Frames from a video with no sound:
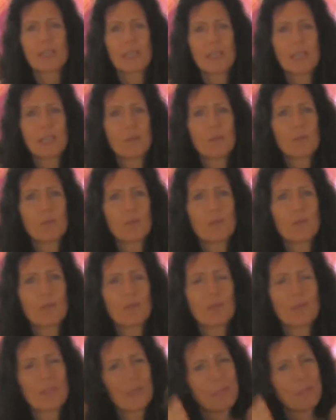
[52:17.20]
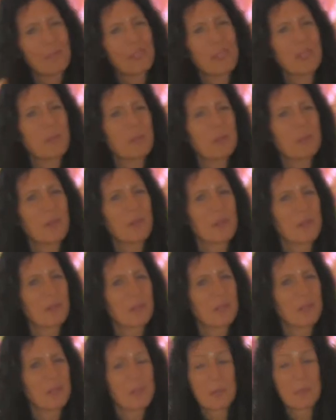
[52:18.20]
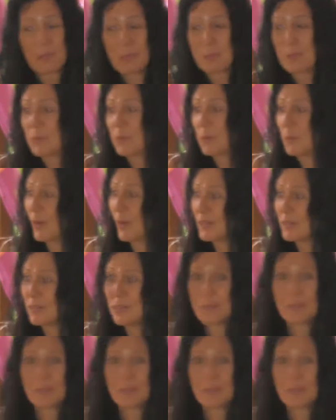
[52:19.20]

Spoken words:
it was applicable not only to people who wanted